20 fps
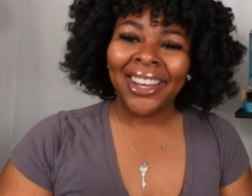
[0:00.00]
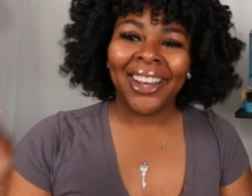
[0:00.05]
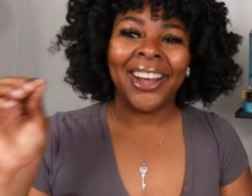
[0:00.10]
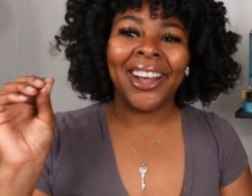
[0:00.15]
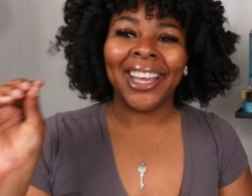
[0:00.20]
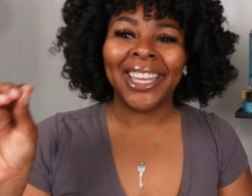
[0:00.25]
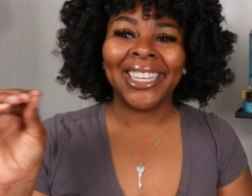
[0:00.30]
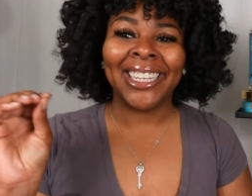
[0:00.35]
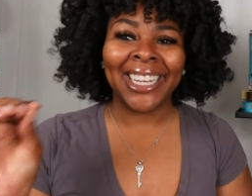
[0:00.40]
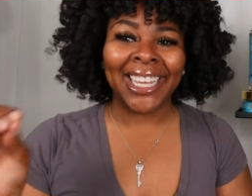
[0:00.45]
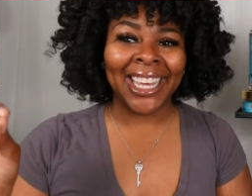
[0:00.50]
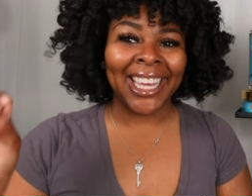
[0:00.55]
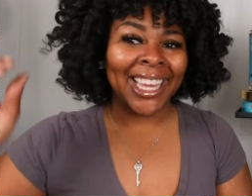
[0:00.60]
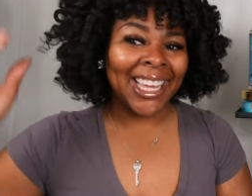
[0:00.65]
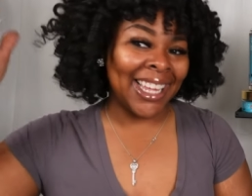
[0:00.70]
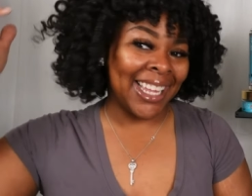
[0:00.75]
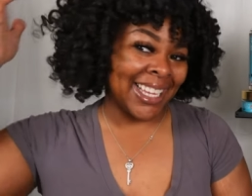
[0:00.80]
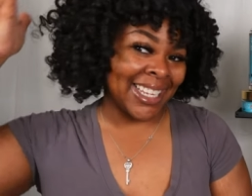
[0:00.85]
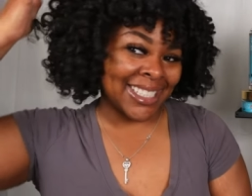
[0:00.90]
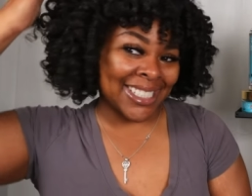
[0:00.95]

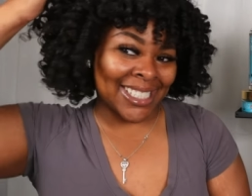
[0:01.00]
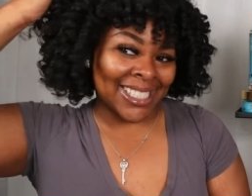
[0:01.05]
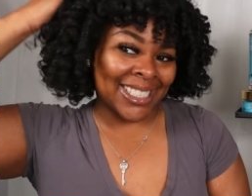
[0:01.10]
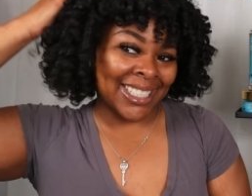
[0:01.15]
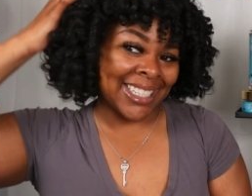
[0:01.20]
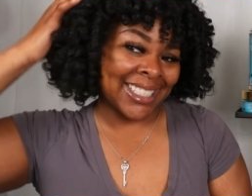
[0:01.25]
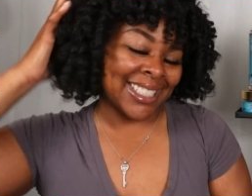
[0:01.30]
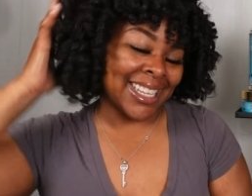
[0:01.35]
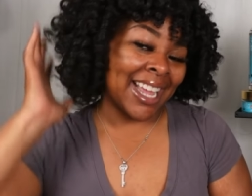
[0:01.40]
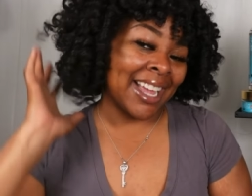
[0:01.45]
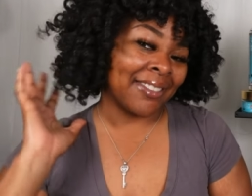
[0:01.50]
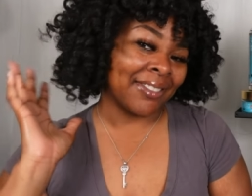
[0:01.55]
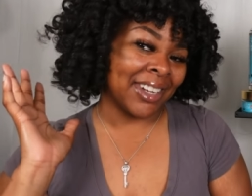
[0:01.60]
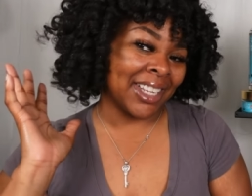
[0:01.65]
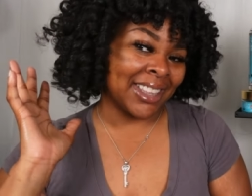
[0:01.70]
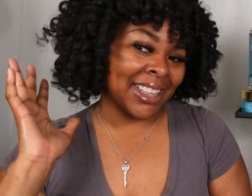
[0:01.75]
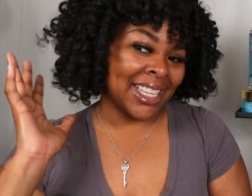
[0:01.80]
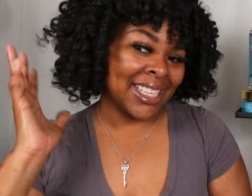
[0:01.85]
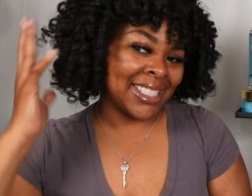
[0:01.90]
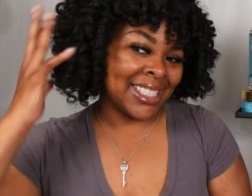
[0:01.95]
Honey, slicked
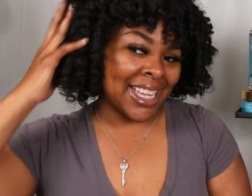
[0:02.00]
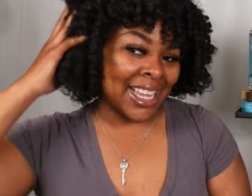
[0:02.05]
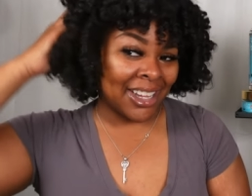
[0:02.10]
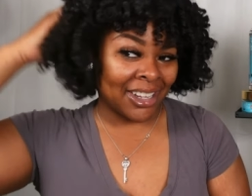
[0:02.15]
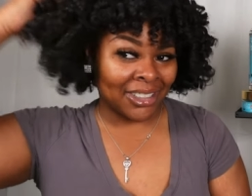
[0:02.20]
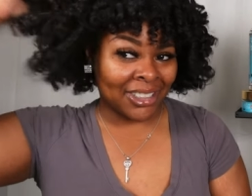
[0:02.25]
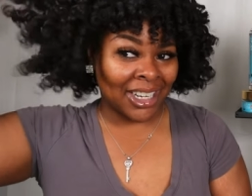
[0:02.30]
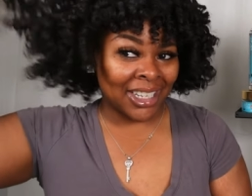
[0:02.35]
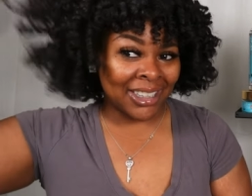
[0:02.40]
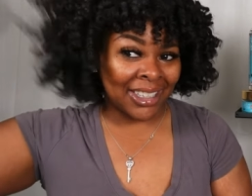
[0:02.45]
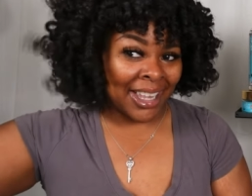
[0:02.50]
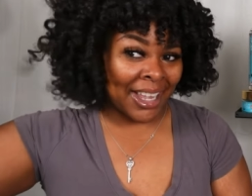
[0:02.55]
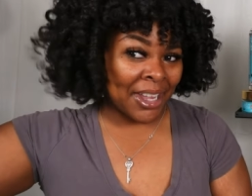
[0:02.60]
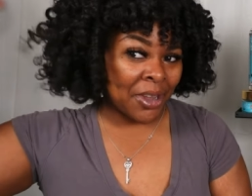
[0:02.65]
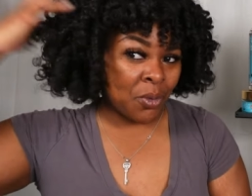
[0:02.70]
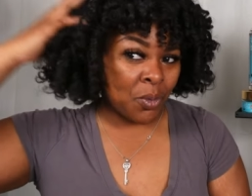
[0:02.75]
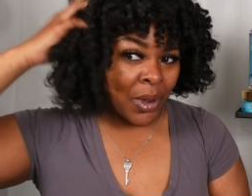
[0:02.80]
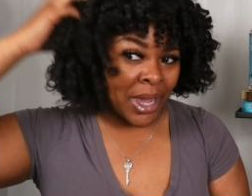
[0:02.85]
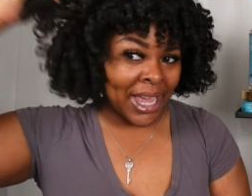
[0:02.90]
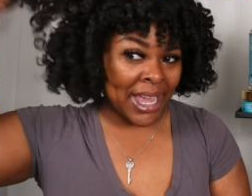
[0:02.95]
everything down,
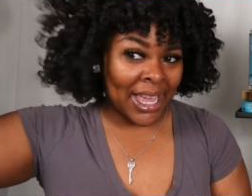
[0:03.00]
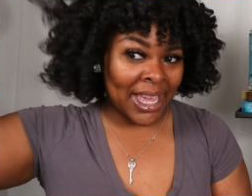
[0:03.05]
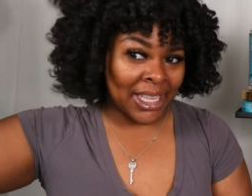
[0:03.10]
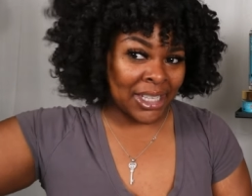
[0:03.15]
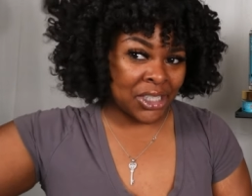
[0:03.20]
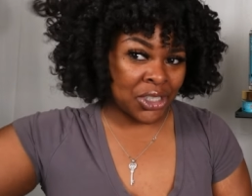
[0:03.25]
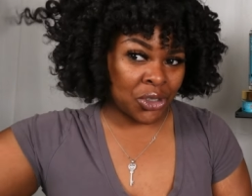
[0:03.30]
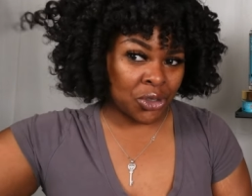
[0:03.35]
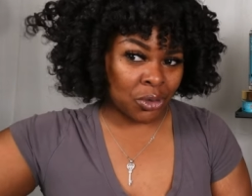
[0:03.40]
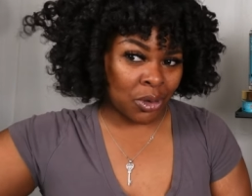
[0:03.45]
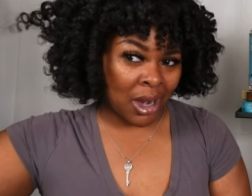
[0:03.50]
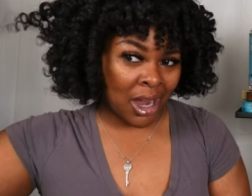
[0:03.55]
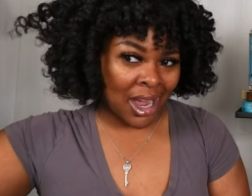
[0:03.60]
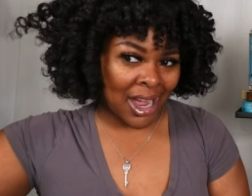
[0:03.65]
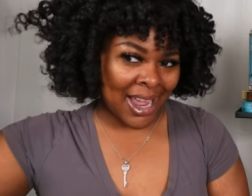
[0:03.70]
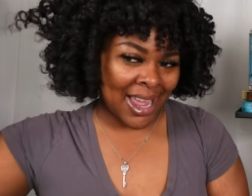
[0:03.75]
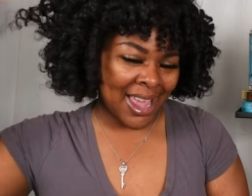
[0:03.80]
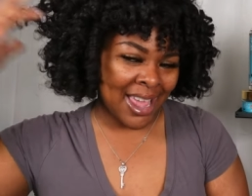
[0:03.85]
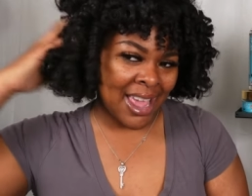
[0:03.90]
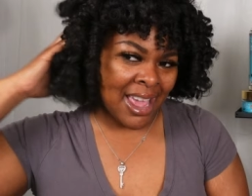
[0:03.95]
lightweight, it's
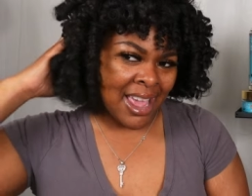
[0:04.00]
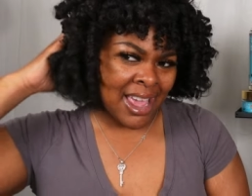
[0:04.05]
dry.